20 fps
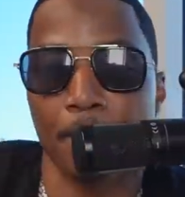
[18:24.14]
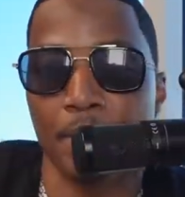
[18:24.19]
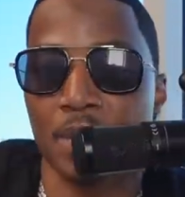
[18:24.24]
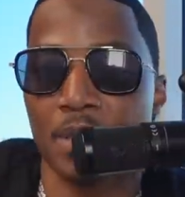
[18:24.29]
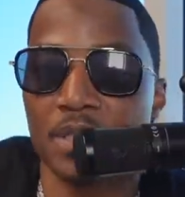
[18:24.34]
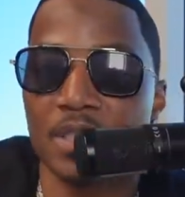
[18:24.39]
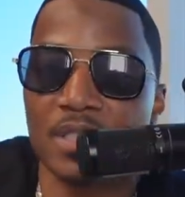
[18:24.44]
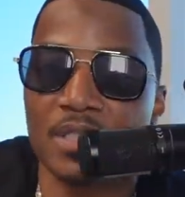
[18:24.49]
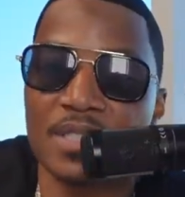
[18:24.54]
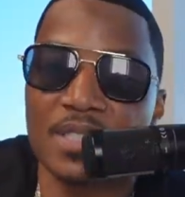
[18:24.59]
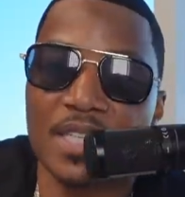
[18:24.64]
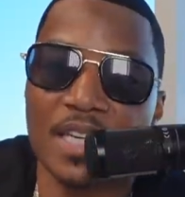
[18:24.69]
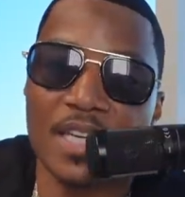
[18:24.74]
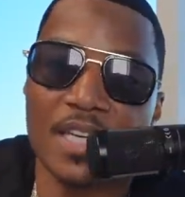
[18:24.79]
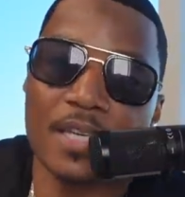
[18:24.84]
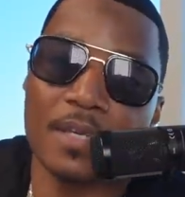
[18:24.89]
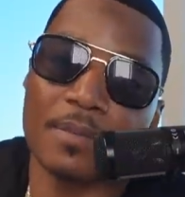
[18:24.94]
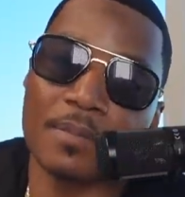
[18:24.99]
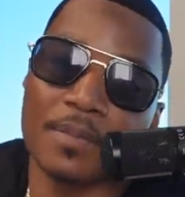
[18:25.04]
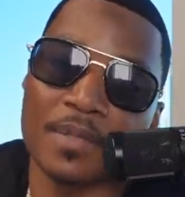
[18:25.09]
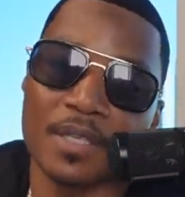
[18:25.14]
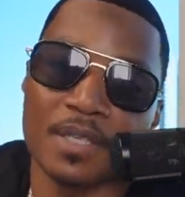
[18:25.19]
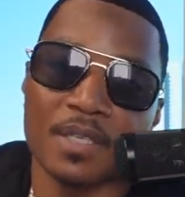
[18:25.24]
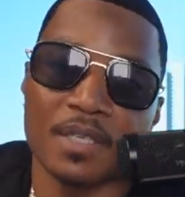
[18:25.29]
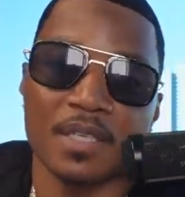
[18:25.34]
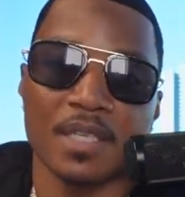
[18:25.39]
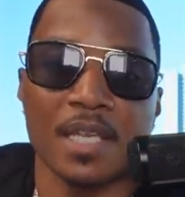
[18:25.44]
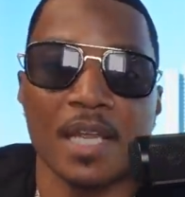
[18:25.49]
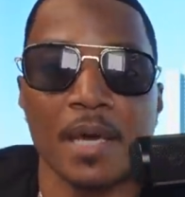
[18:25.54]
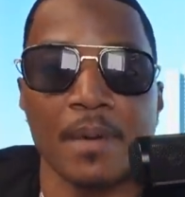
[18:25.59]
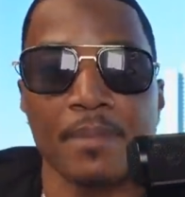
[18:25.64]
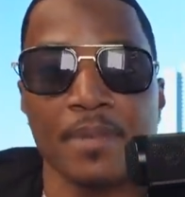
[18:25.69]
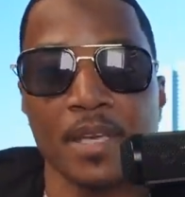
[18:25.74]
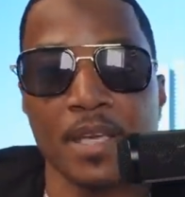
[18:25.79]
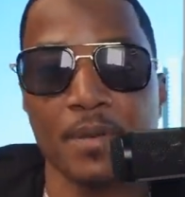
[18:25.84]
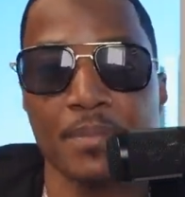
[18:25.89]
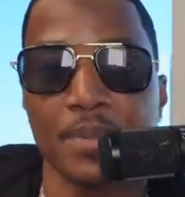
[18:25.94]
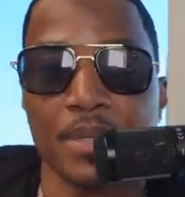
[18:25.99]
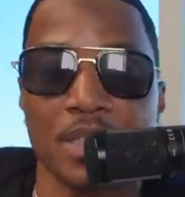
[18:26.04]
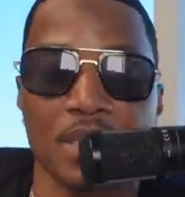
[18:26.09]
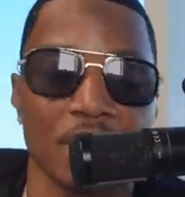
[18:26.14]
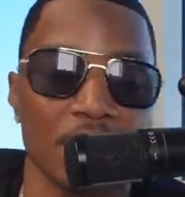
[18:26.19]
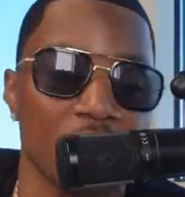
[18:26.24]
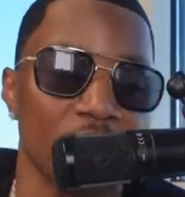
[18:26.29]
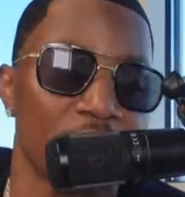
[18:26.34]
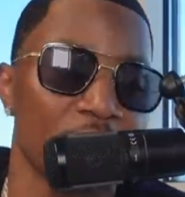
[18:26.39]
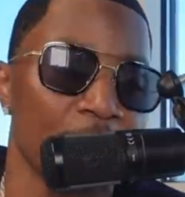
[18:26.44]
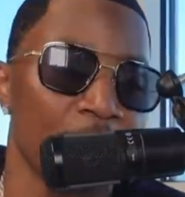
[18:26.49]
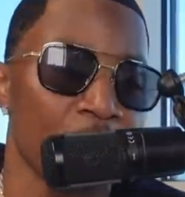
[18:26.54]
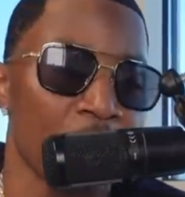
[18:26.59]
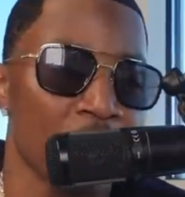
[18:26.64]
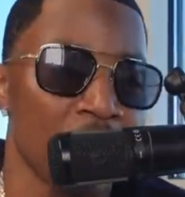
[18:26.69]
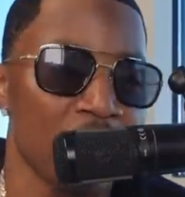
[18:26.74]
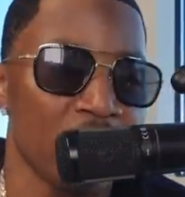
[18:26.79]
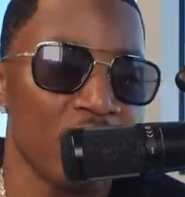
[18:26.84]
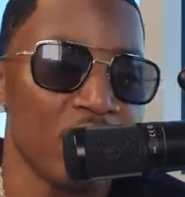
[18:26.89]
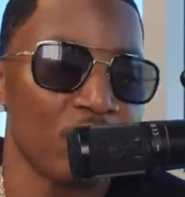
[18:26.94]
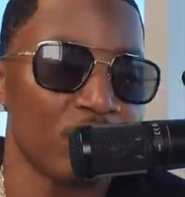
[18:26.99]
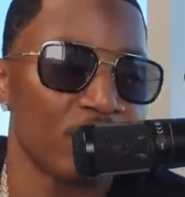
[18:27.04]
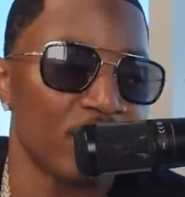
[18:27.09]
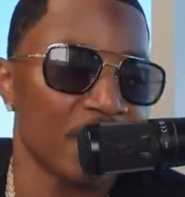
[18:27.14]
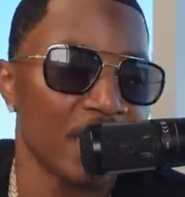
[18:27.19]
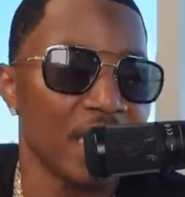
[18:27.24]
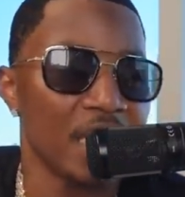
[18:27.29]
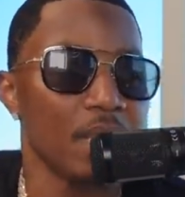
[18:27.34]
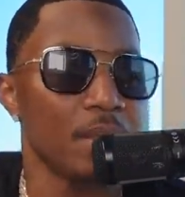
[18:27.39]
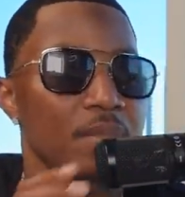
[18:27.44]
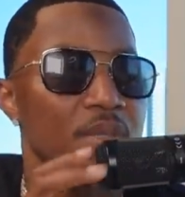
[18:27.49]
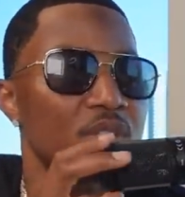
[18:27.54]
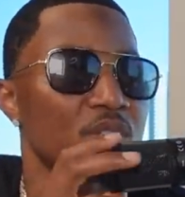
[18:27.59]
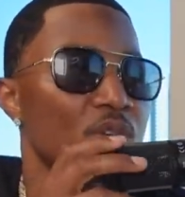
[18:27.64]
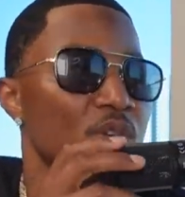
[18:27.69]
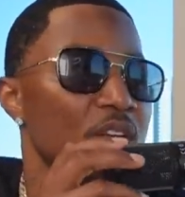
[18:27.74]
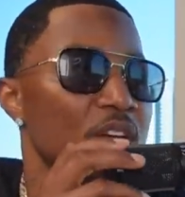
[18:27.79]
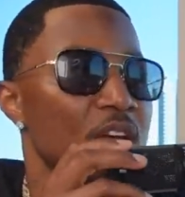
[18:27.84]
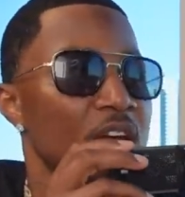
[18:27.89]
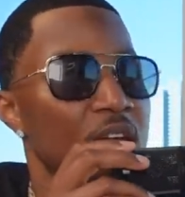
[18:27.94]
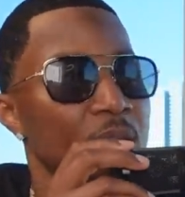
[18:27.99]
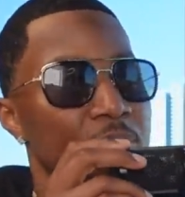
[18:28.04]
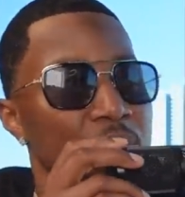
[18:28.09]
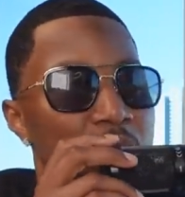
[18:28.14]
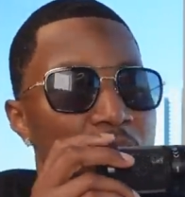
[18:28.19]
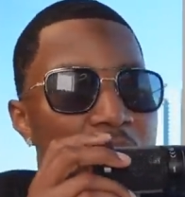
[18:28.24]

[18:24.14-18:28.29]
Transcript: Build your team. You know what I mean? Because your team is going to help